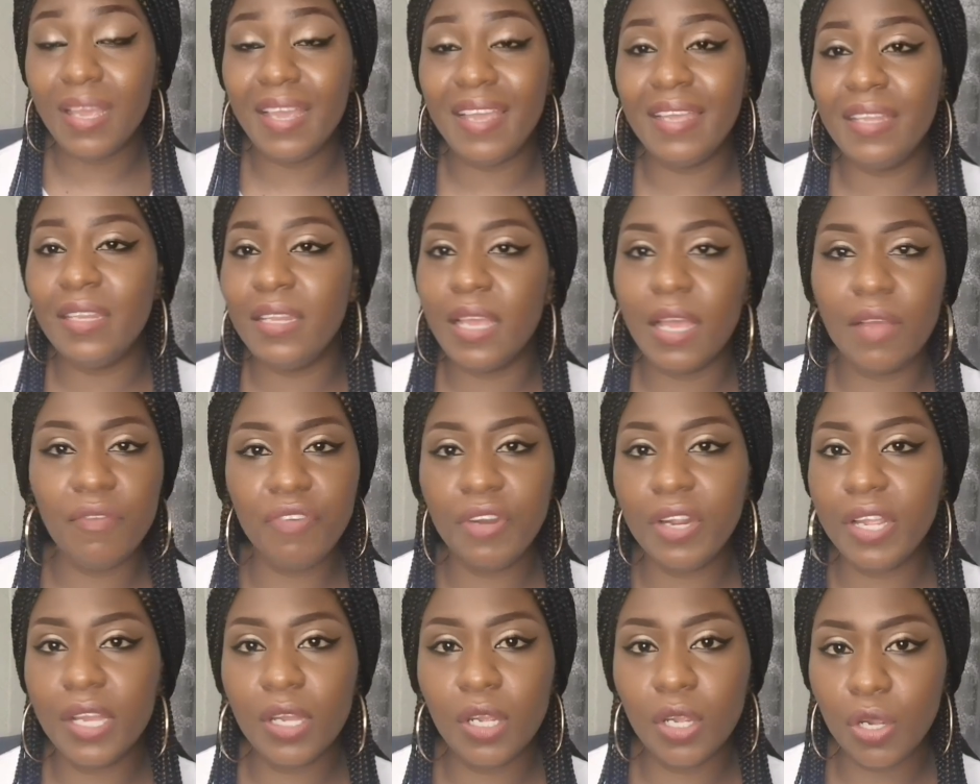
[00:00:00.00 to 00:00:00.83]
In the
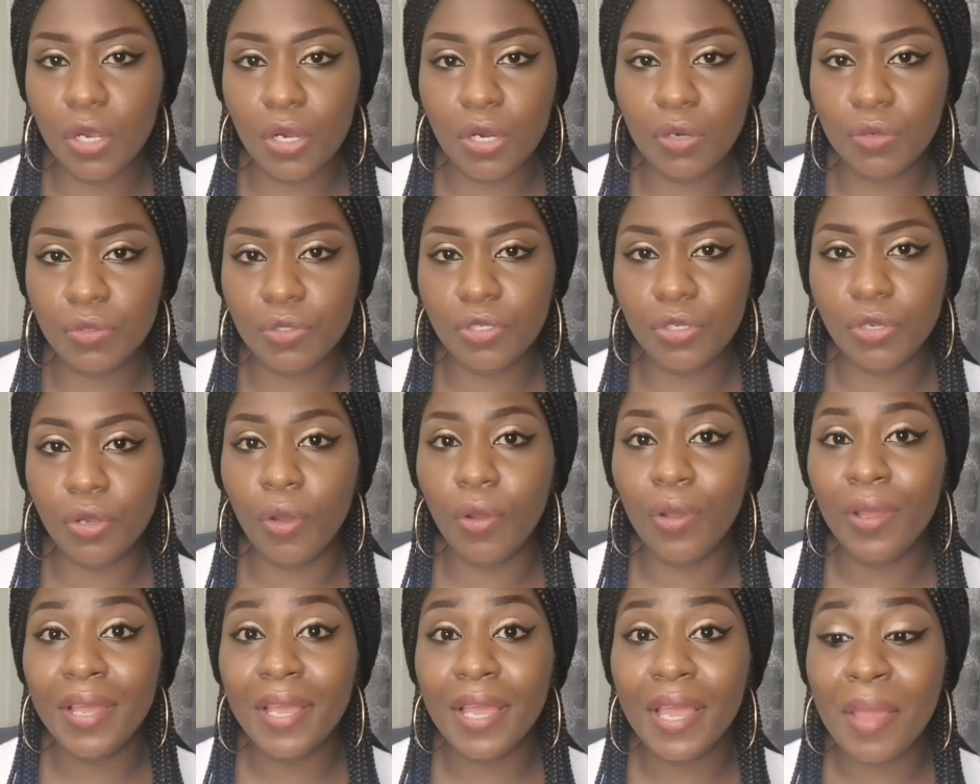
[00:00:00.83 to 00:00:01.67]
African culture,
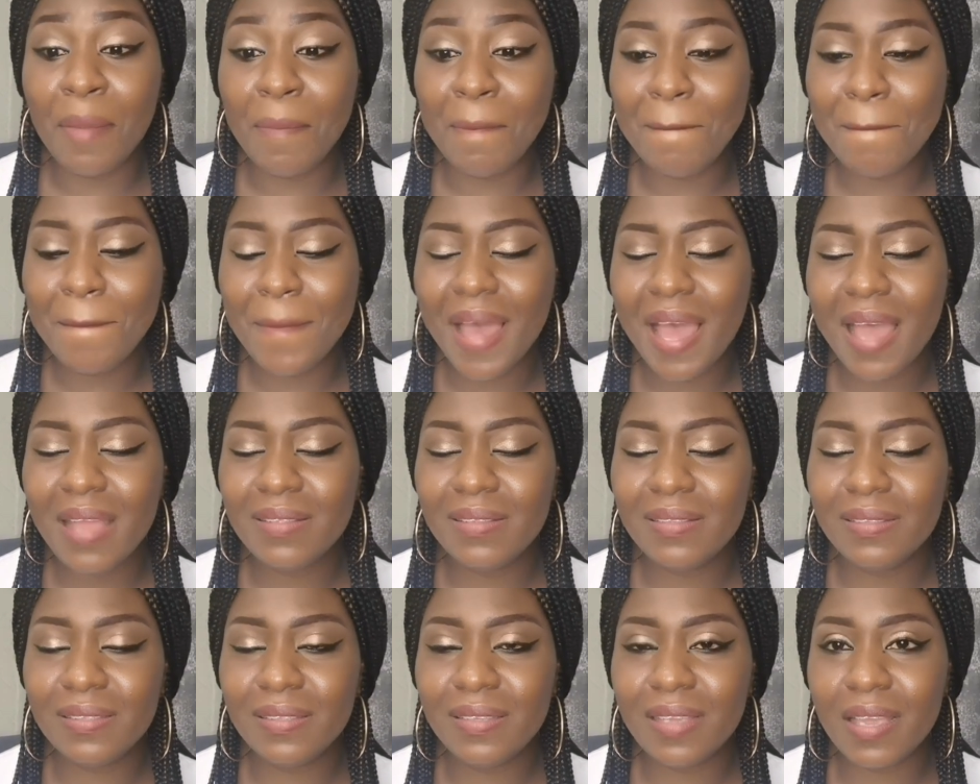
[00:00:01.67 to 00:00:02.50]
a
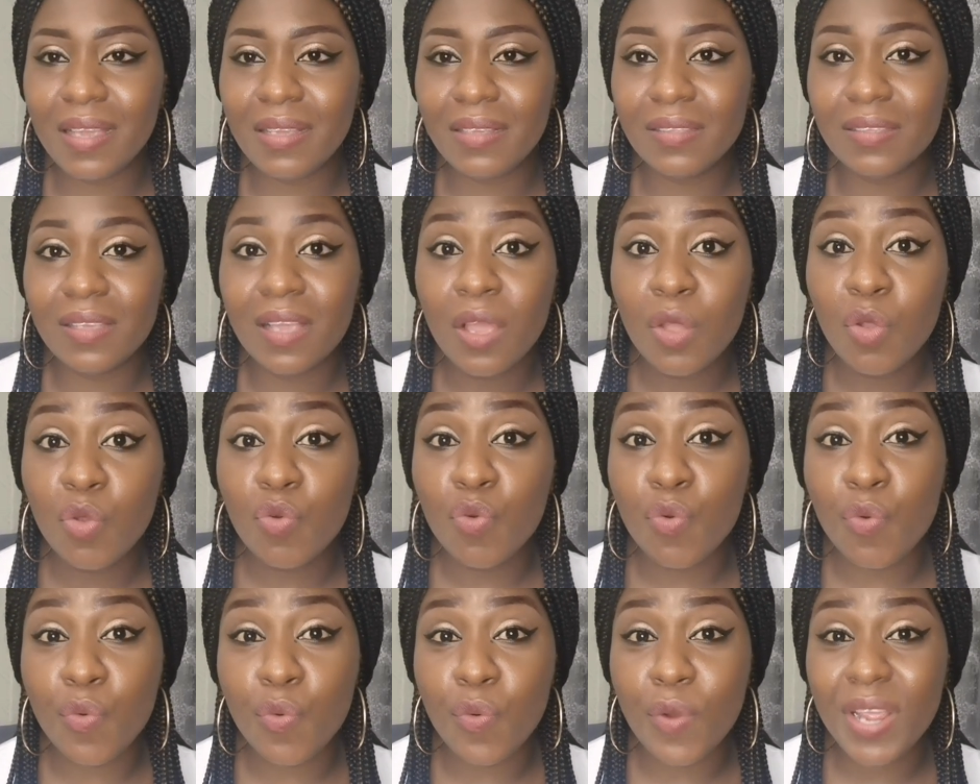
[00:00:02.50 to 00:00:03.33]
man takes
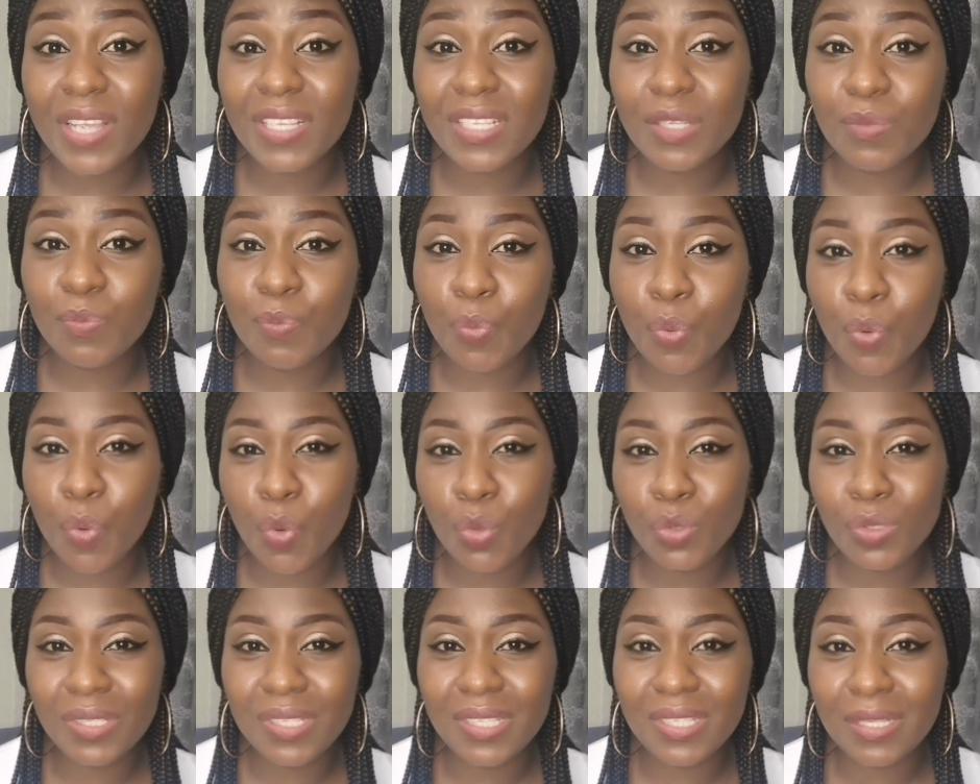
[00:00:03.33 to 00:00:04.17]

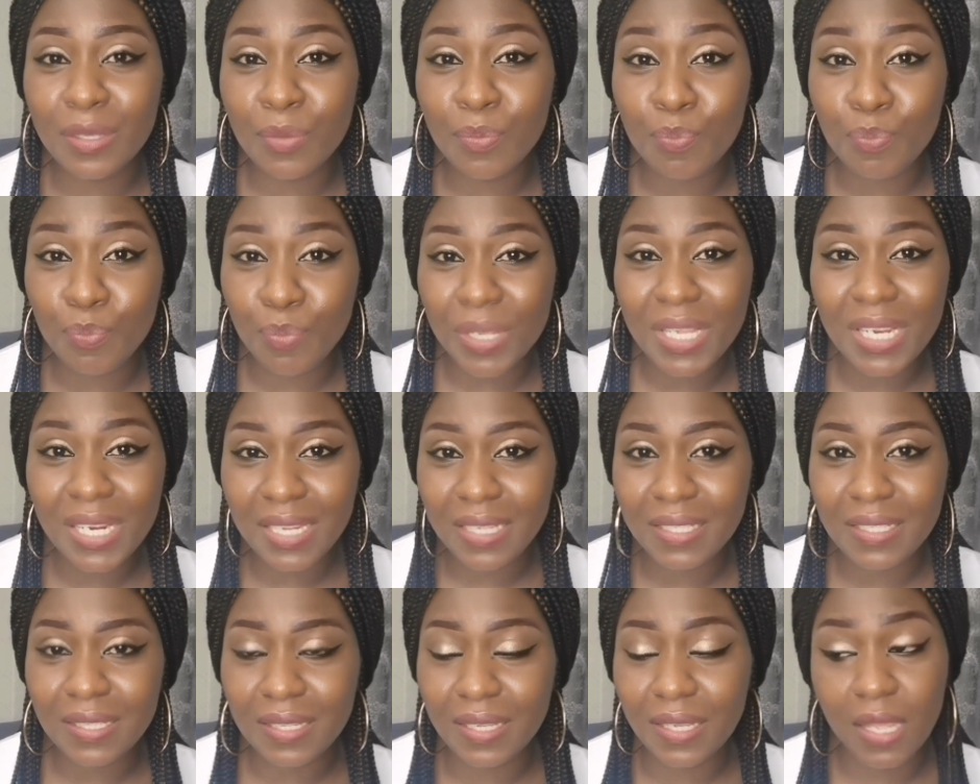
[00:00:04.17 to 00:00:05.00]

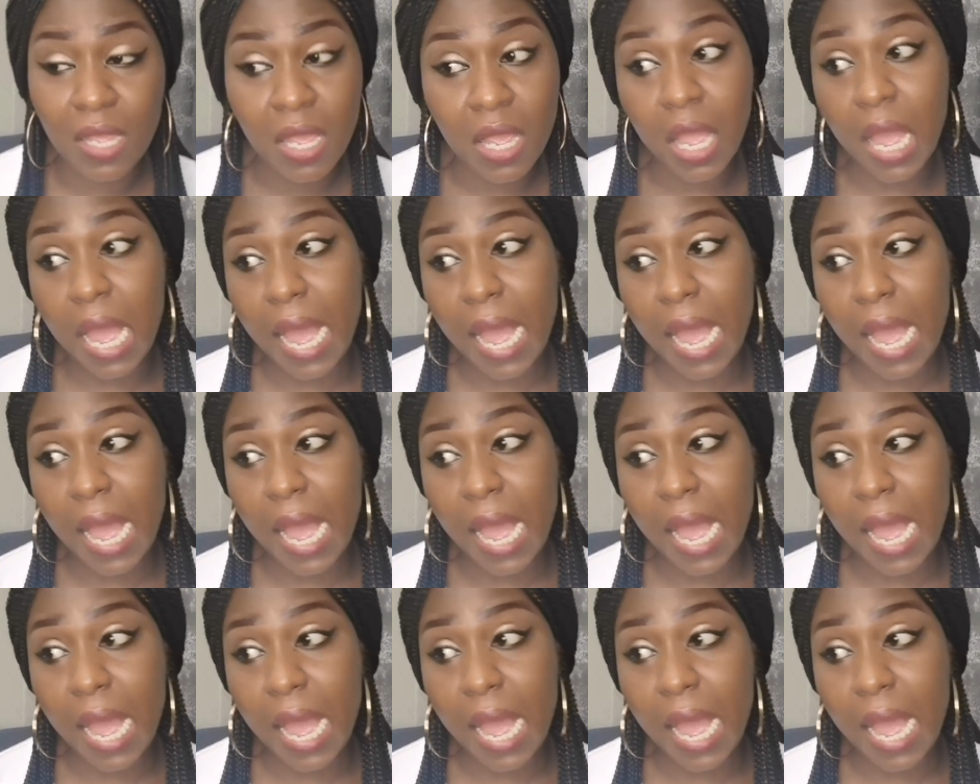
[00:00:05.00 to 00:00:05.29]
responsibility.